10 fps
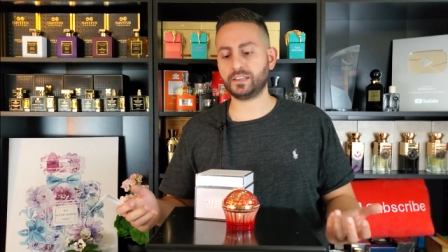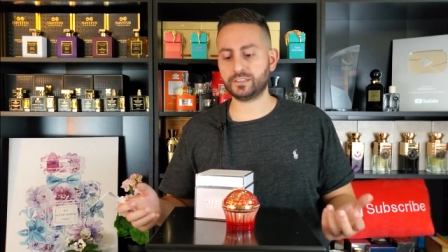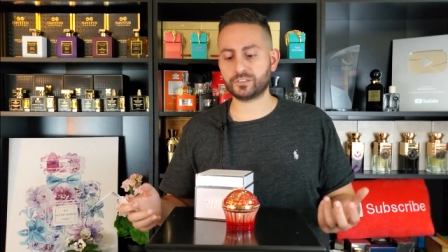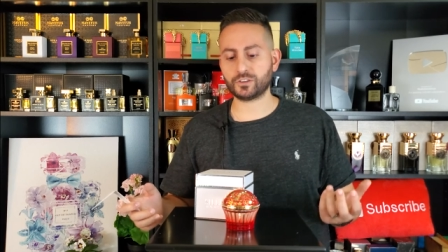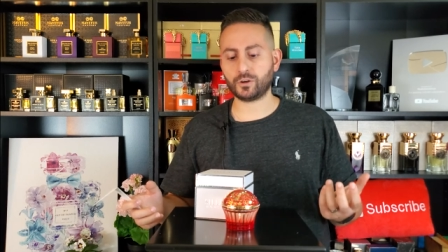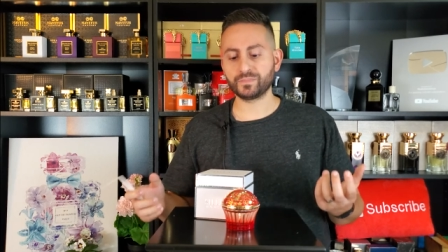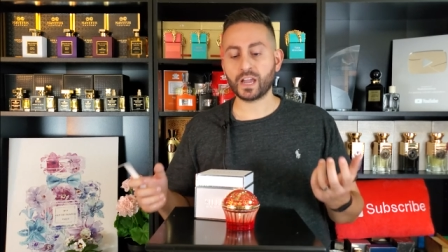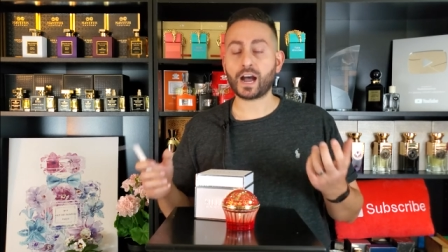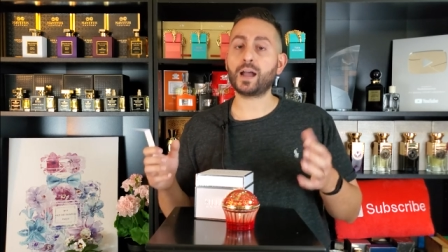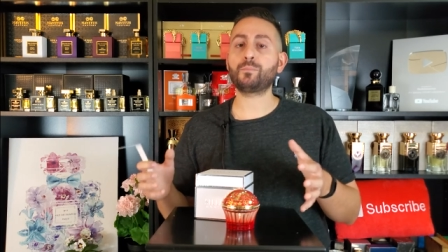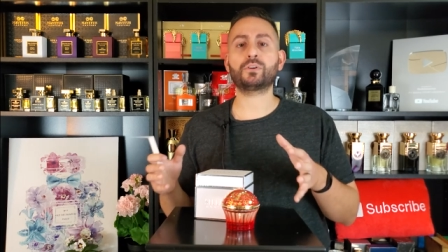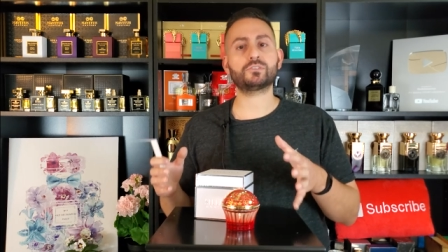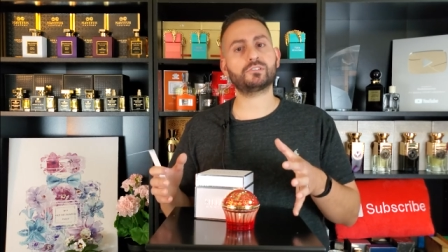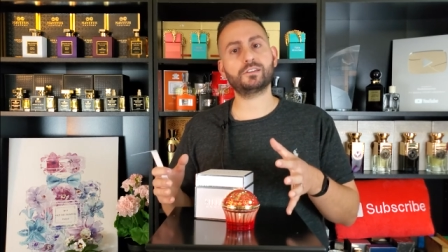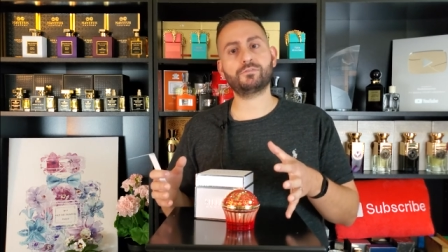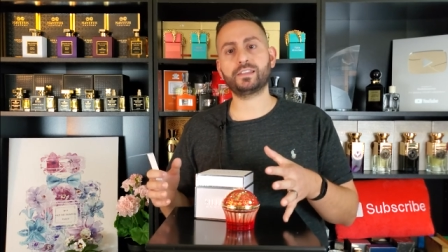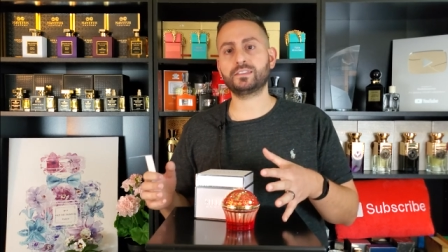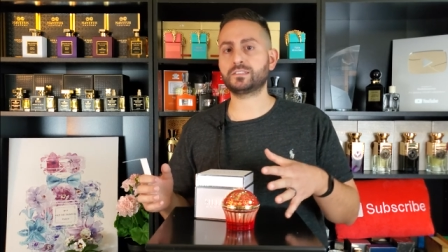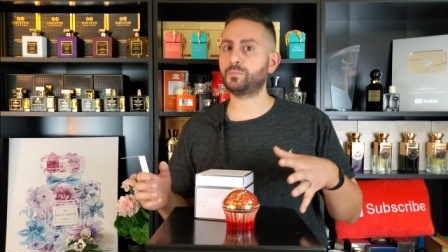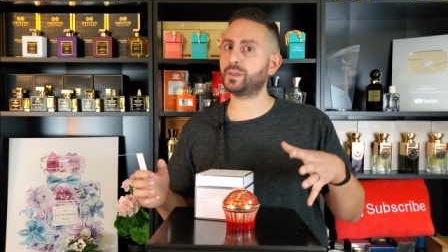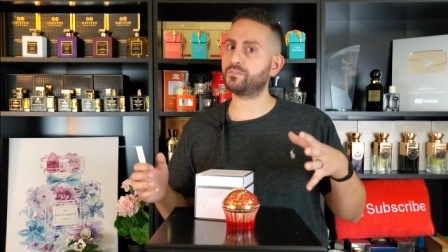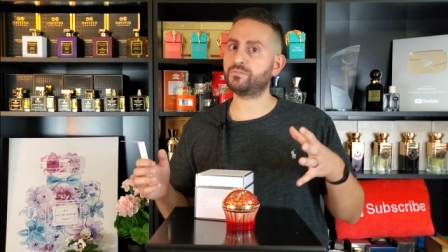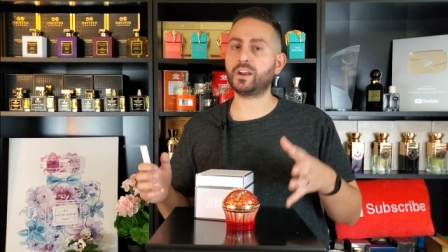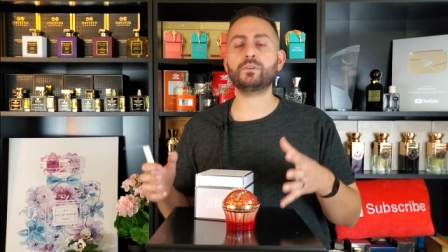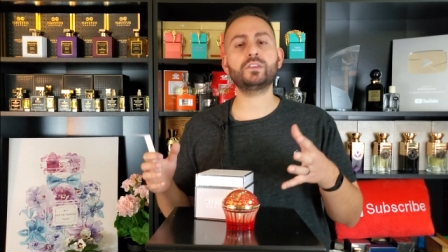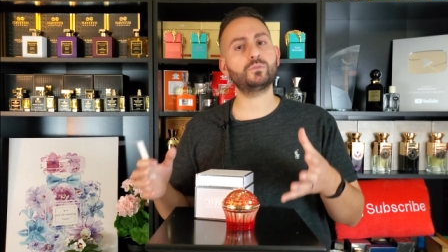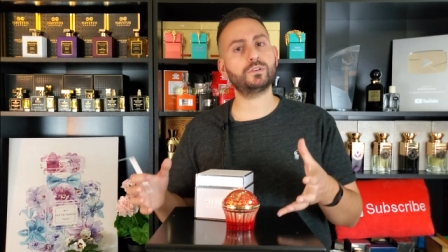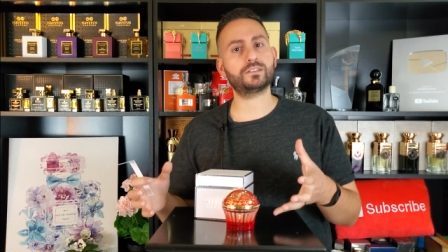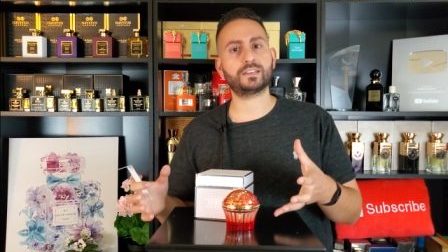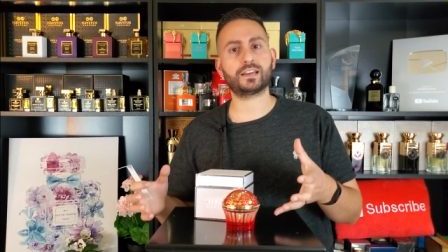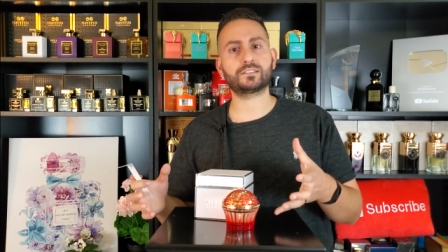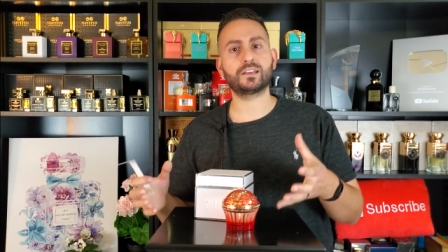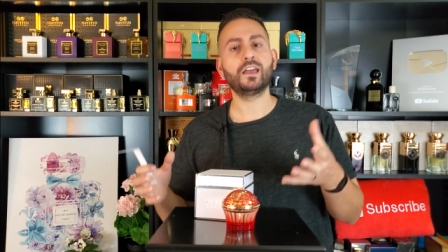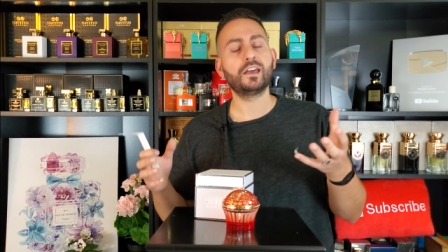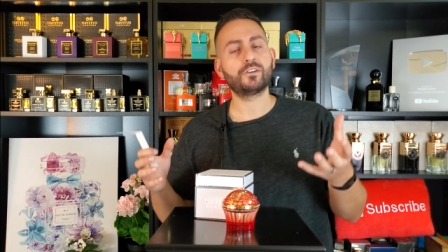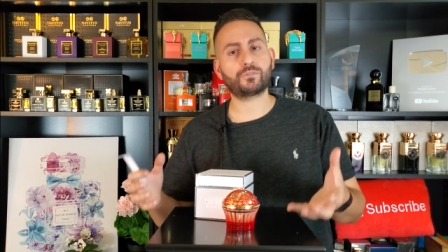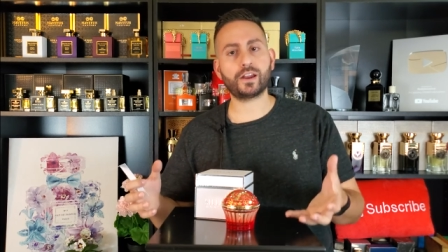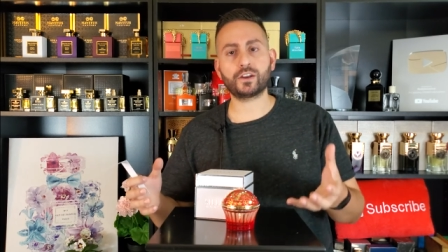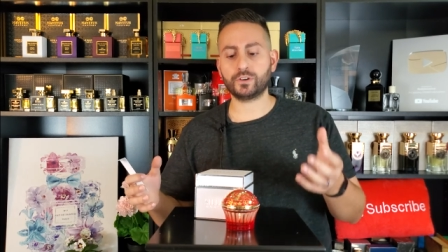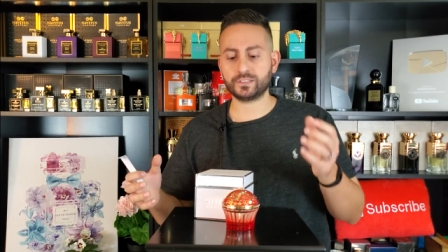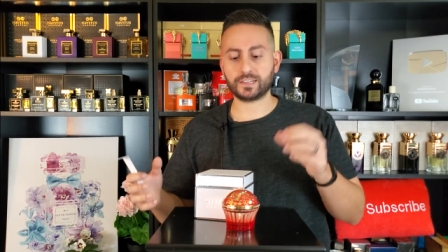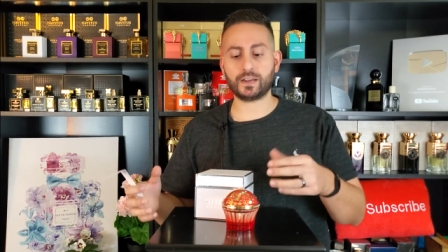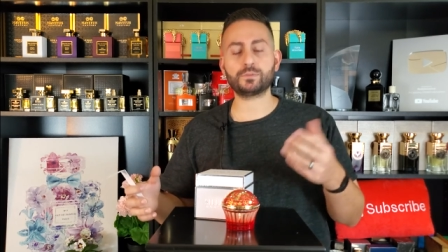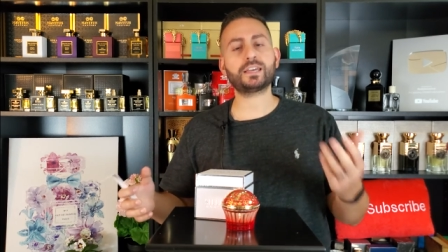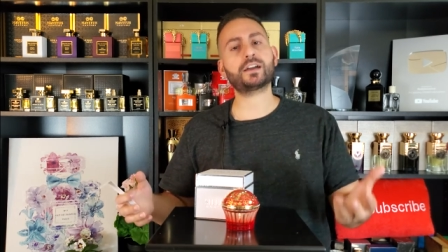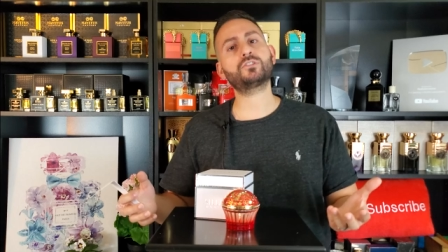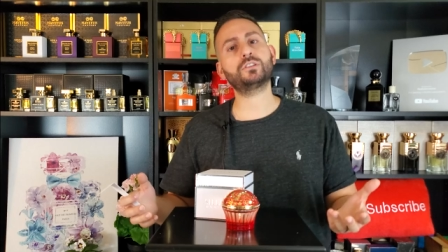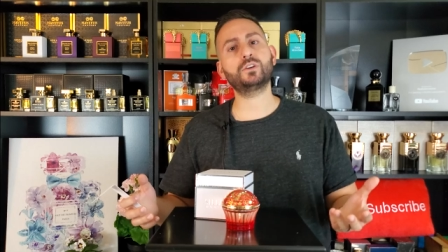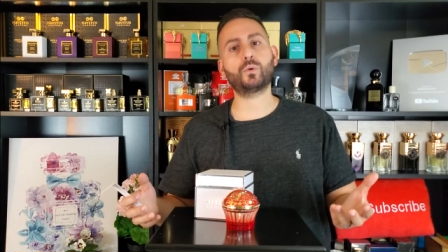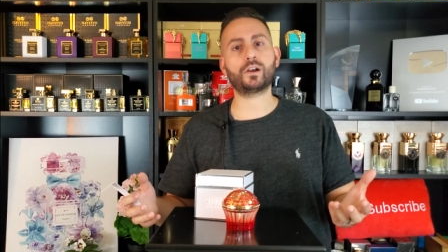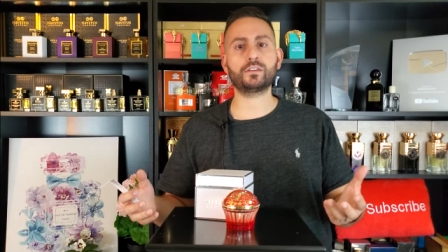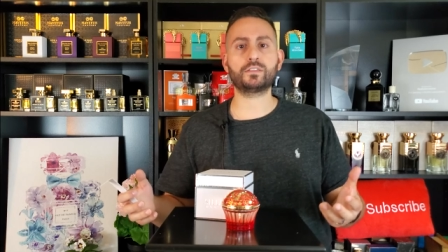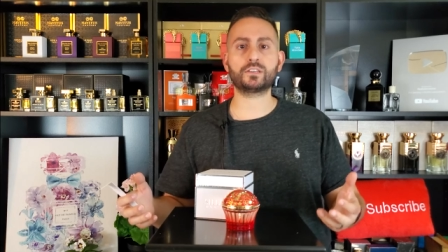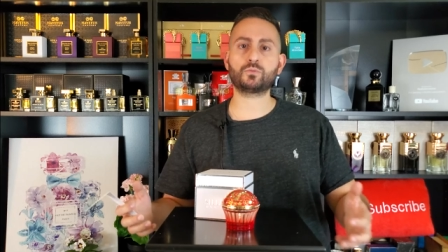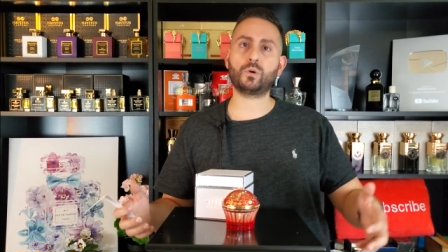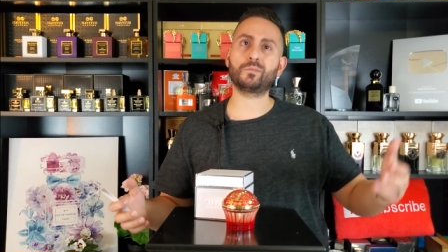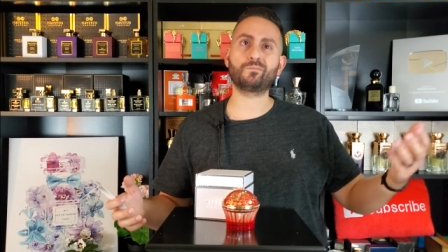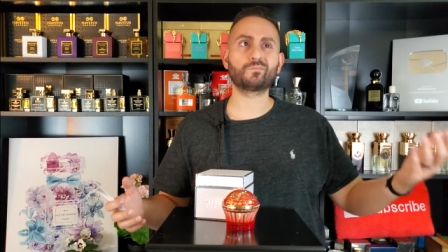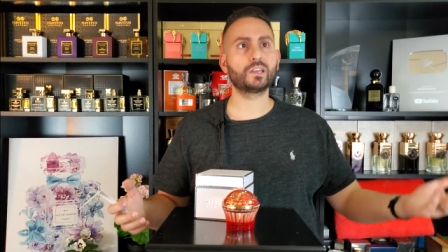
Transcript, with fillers: And so I personally find this to be a very unisex fragrance. And I was actually wearing this one